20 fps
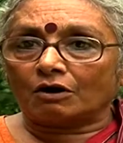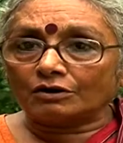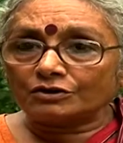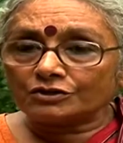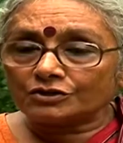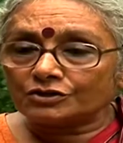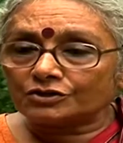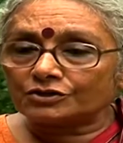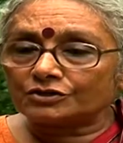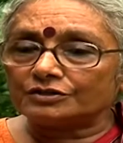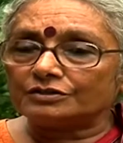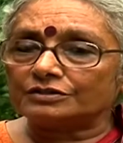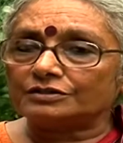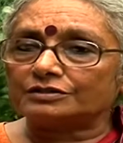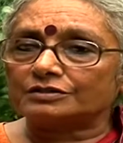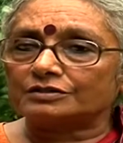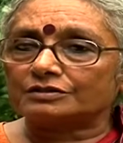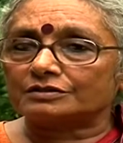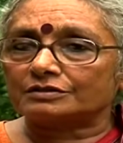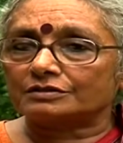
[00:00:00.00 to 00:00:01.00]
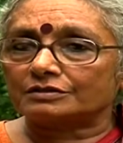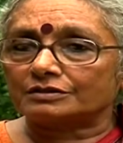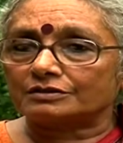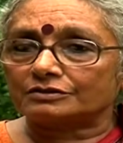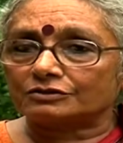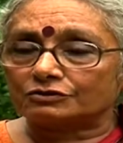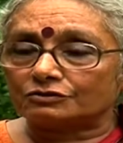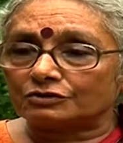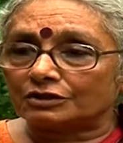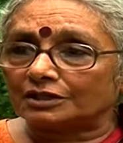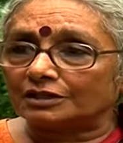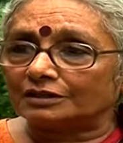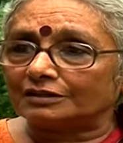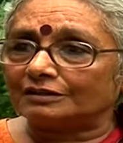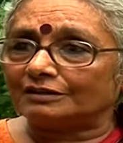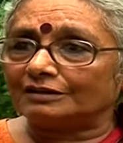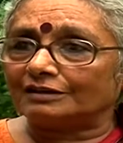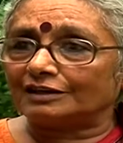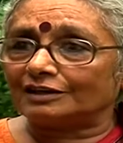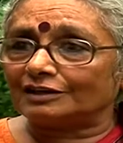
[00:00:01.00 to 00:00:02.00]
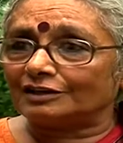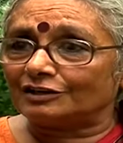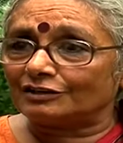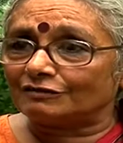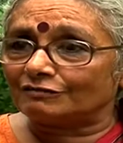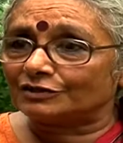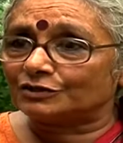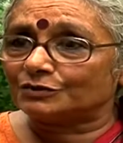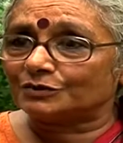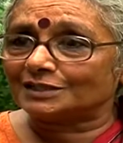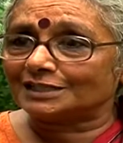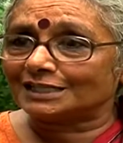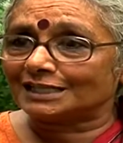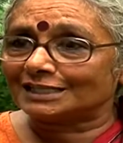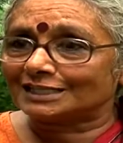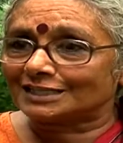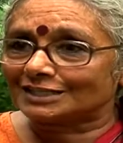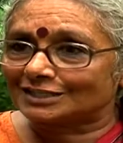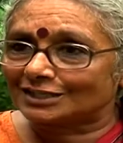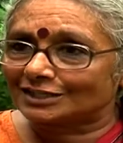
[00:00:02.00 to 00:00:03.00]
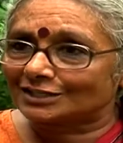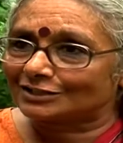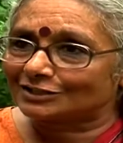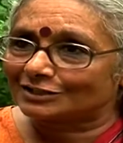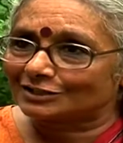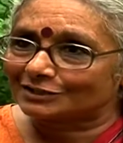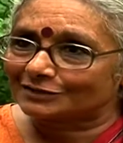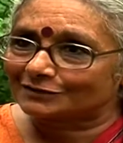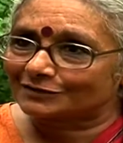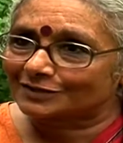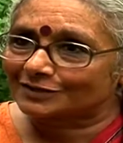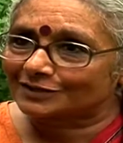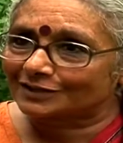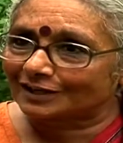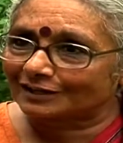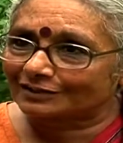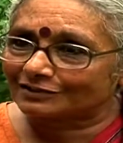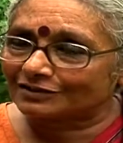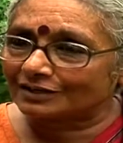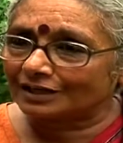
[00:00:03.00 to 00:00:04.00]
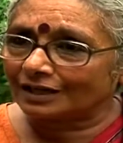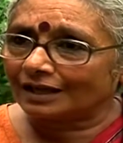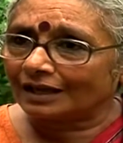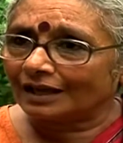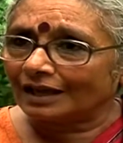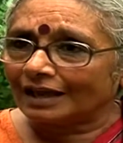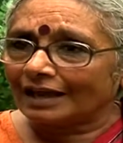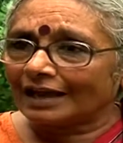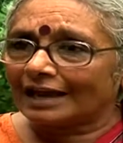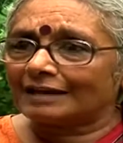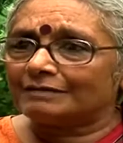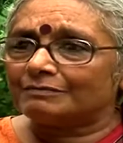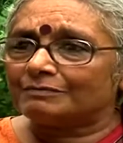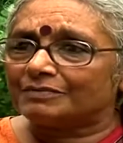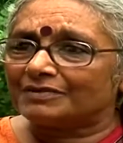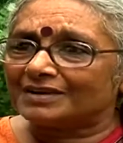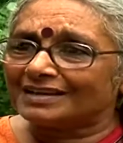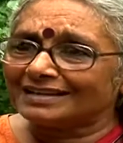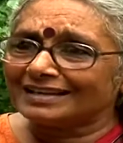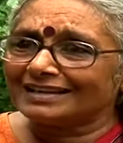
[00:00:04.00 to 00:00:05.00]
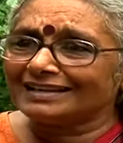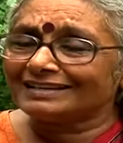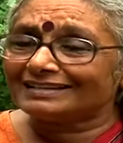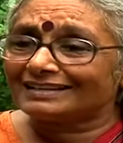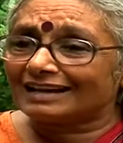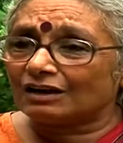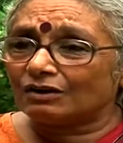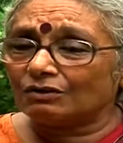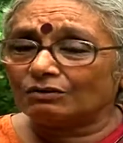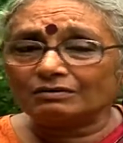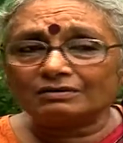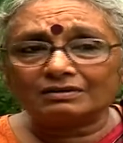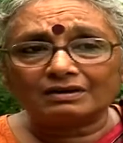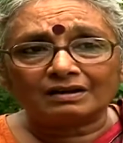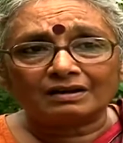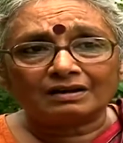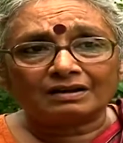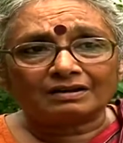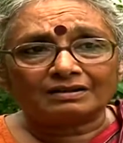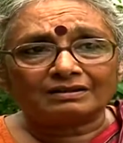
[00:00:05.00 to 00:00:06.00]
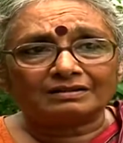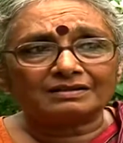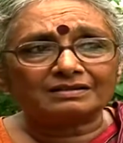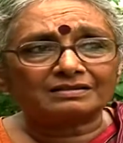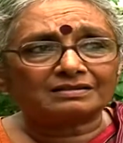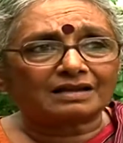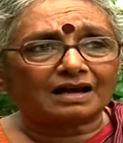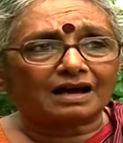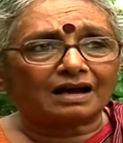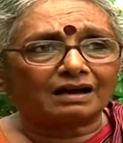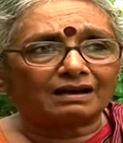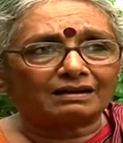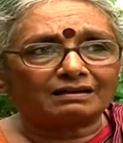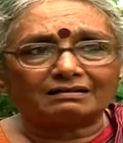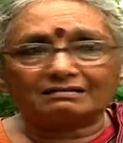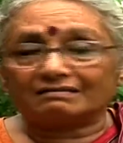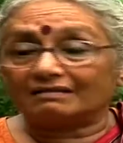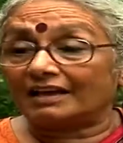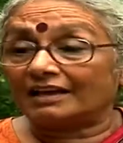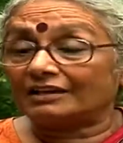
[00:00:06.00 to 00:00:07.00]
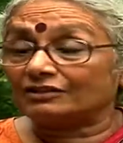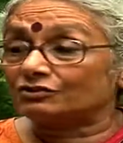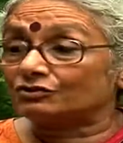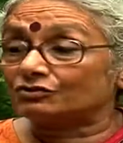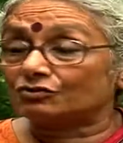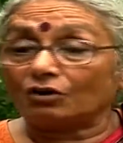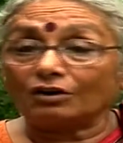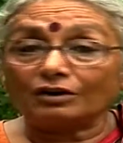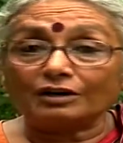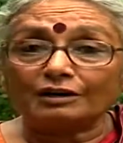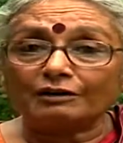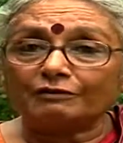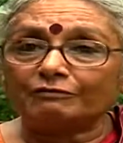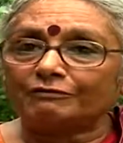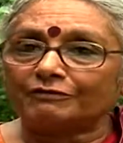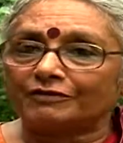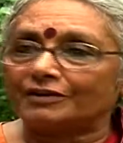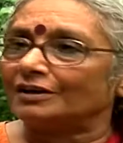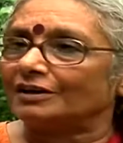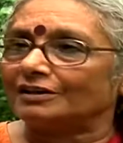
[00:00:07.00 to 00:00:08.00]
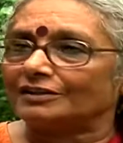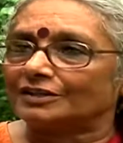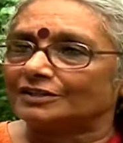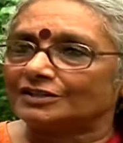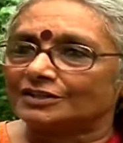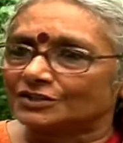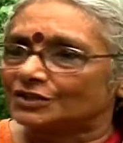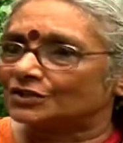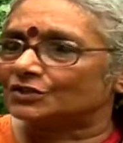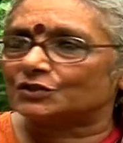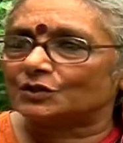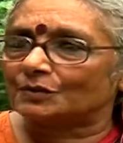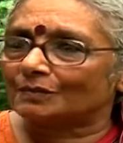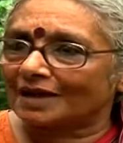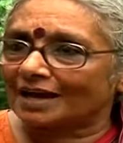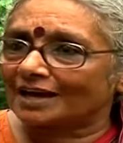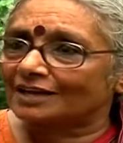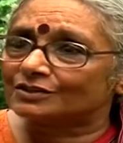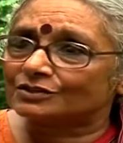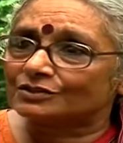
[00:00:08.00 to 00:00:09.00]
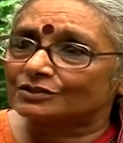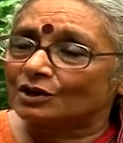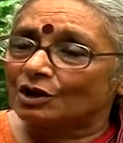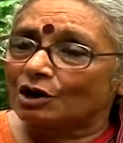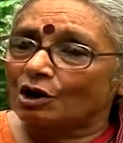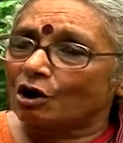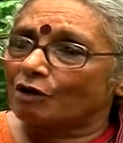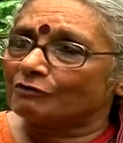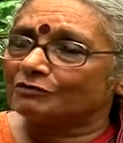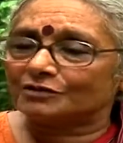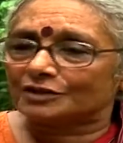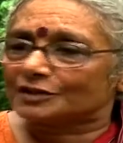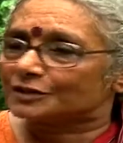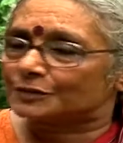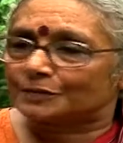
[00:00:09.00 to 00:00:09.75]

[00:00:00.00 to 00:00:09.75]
conscience-stricken individuals and citizens of this country, and bringing down this extraordinary fear that the system has of